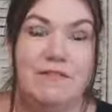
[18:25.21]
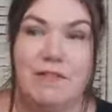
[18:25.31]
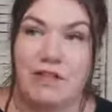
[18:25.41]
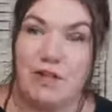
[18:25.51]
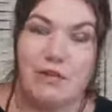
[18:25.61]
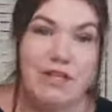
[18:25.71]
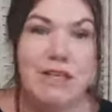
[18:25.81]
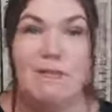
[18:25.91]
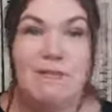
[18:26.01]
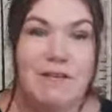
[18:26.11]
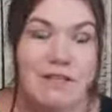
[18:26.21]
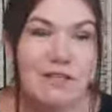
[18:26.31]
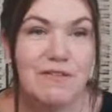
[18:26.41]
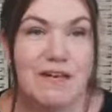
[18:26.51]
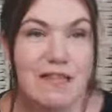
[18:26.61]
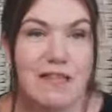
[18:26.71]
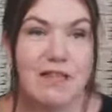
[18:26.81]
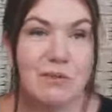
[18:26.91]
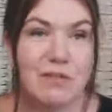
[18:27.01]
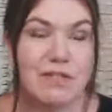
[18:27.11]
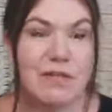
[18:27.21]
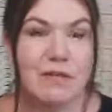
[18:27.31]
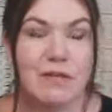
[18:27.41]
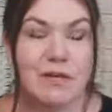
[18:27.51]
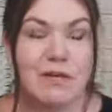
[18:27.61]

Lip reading: version or a cheaper version of anything that we do.